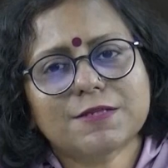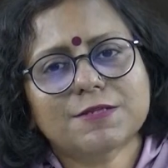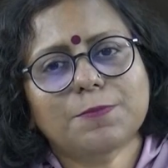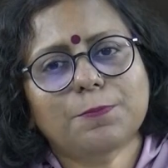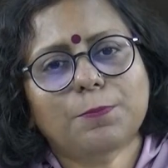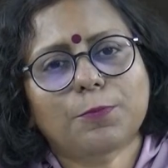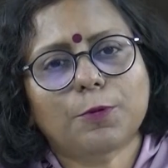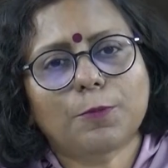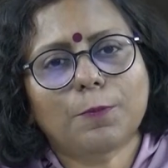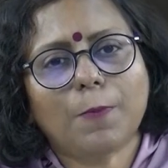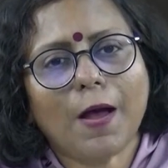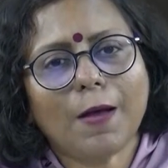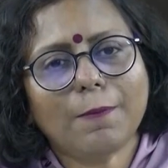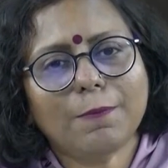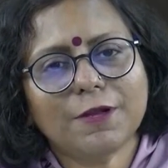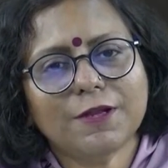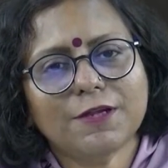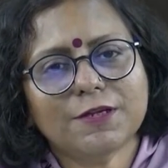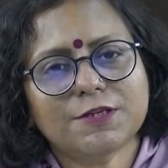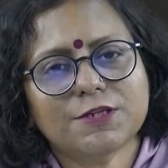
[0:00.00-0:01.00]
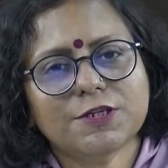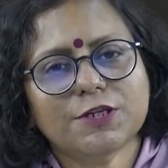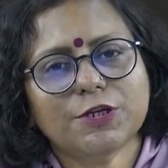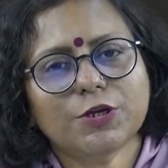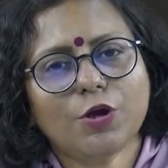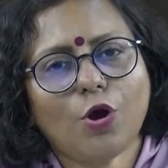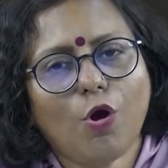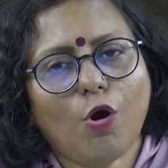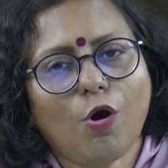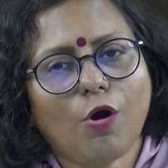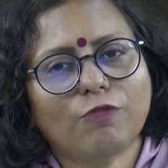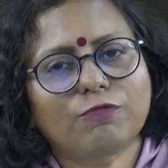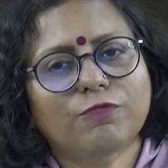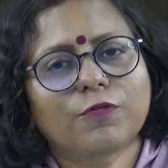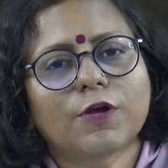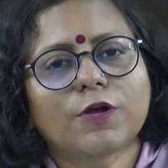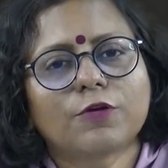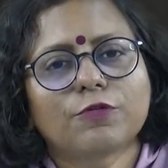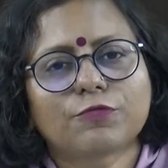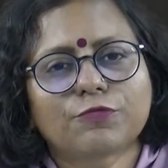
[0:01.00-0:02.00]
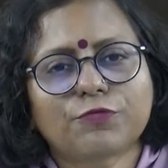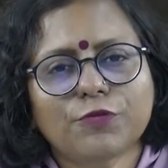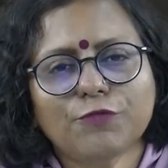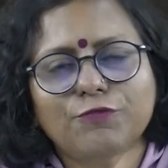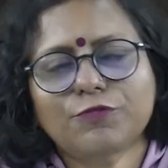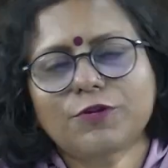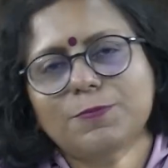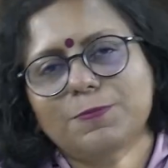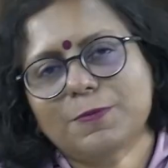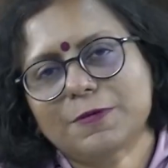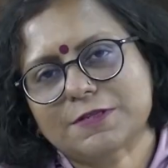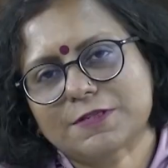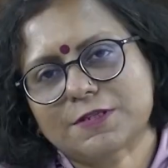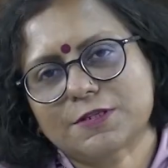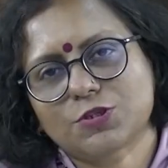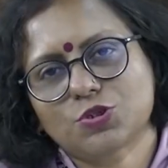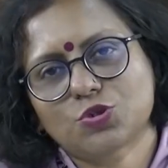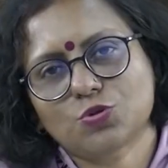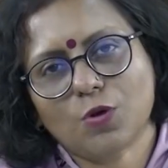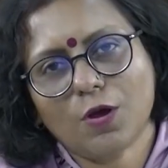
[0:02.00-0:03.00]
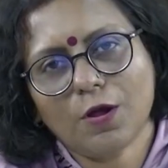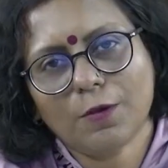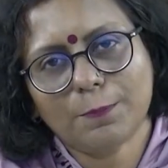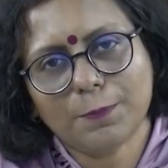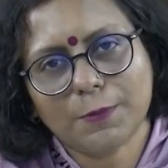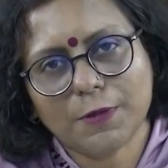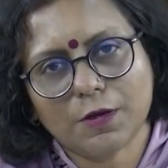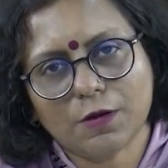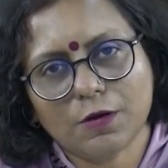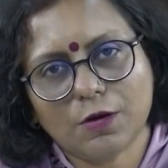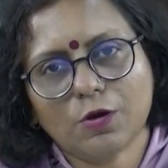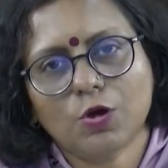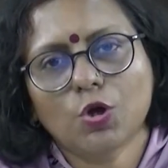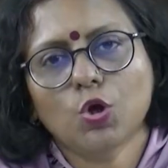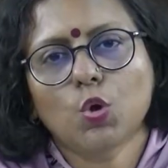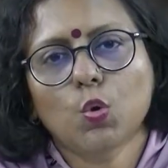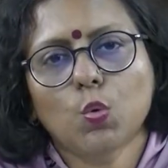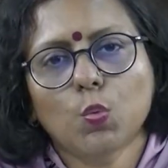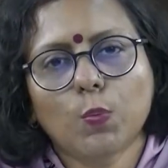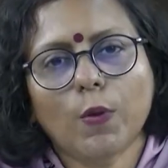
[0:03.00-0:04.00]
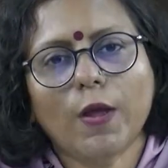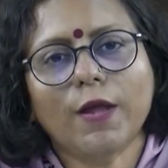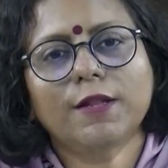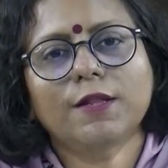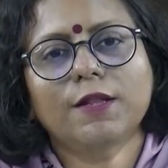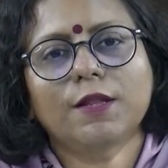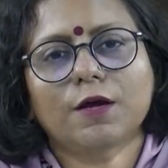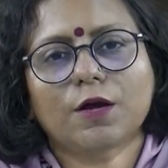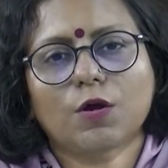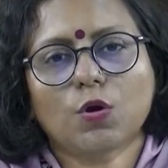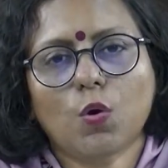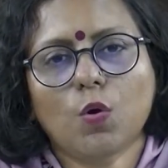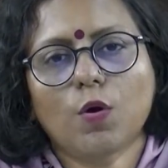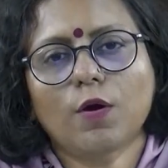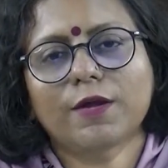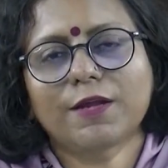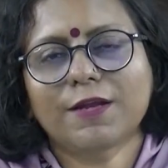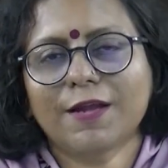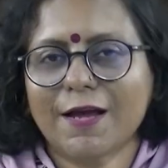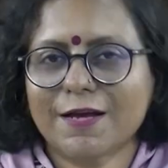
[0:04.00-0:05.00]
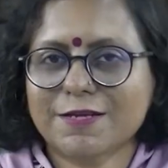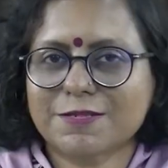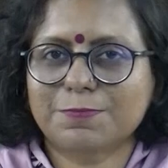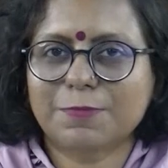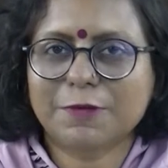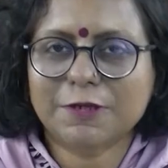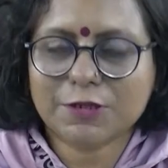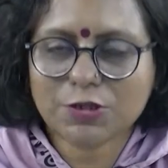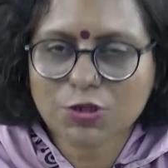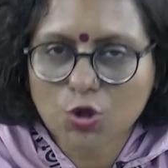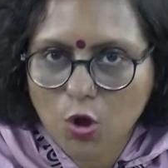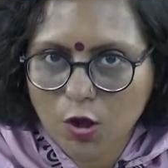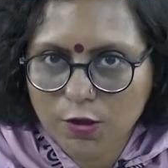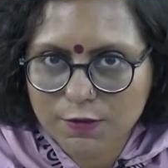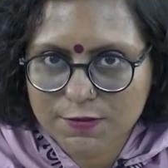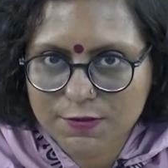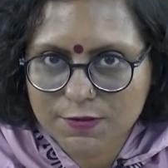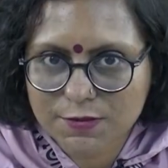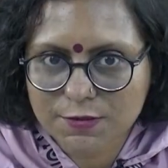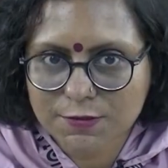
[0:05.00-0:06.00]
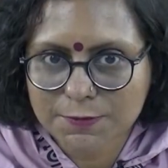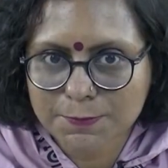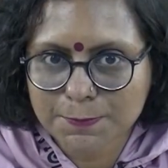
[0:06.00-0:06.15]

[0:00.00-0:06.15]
a probability of 50% to appear when the coin has been tossed.